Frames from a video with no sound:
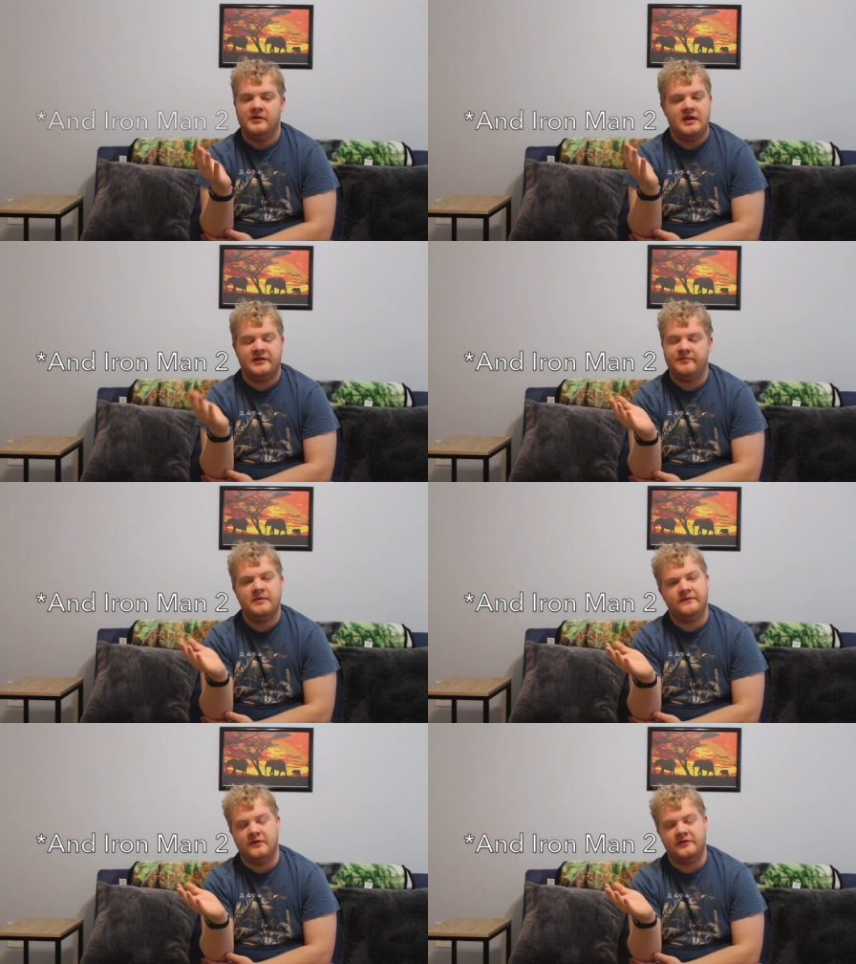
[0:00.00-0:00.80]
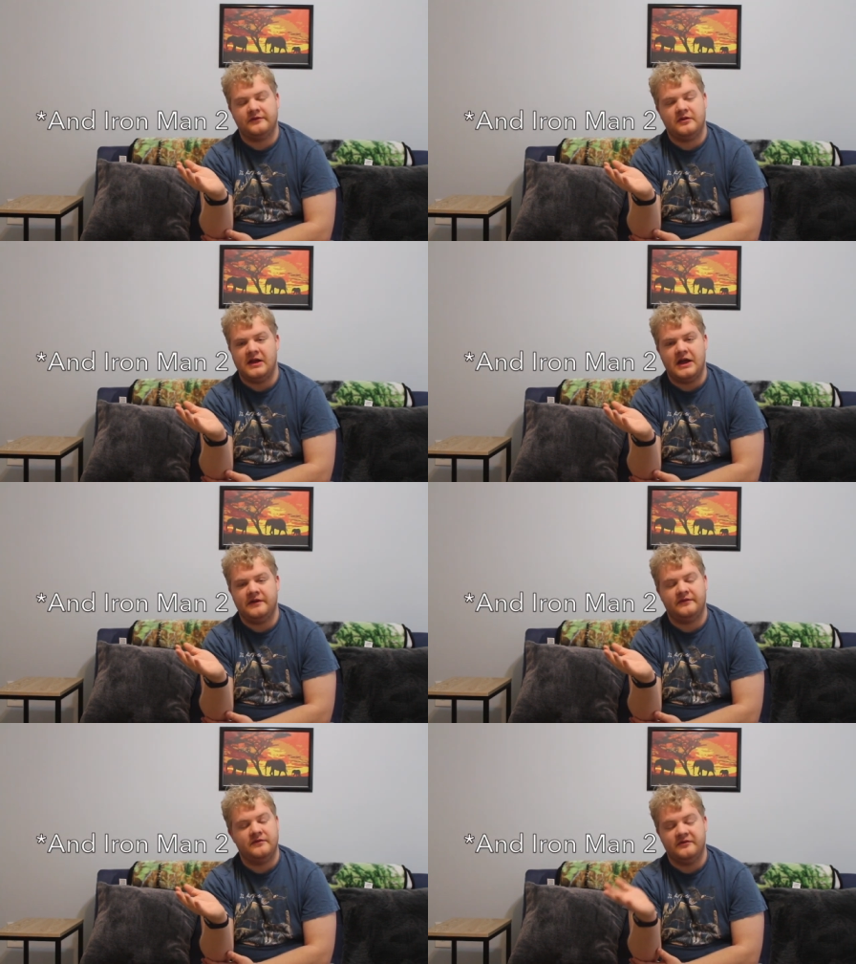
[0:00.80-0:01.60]
X-Men First
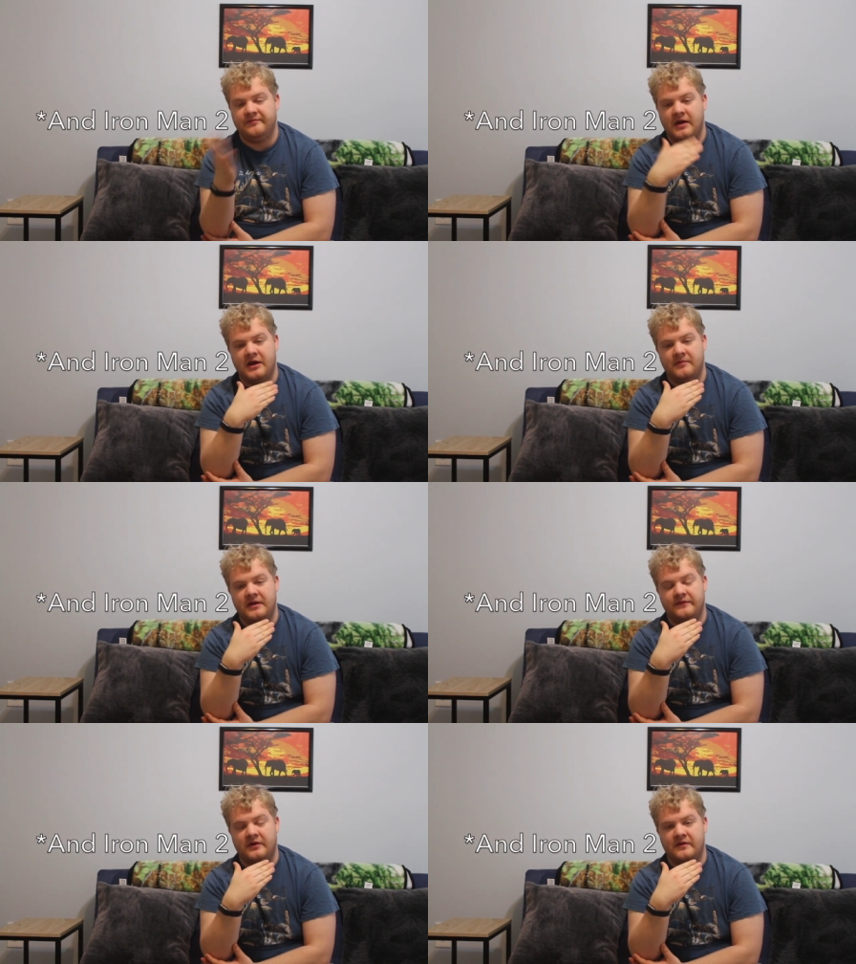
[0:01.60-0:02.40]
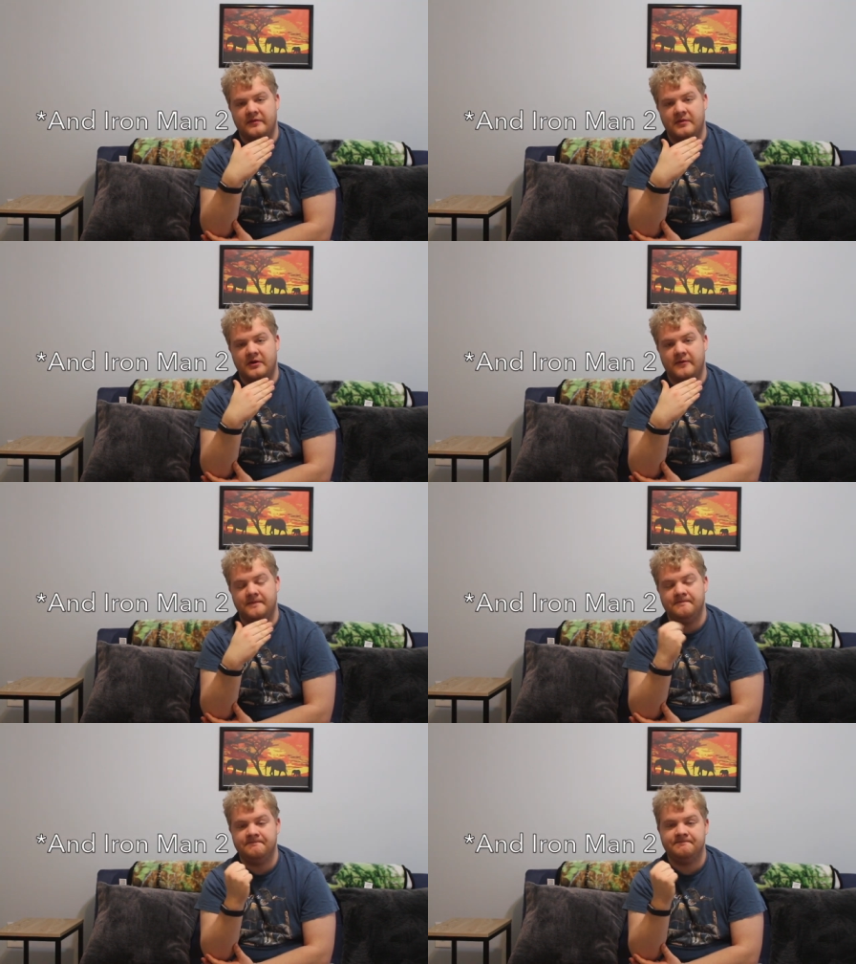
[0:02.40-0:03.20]
Class through Spider-Man Far From Home.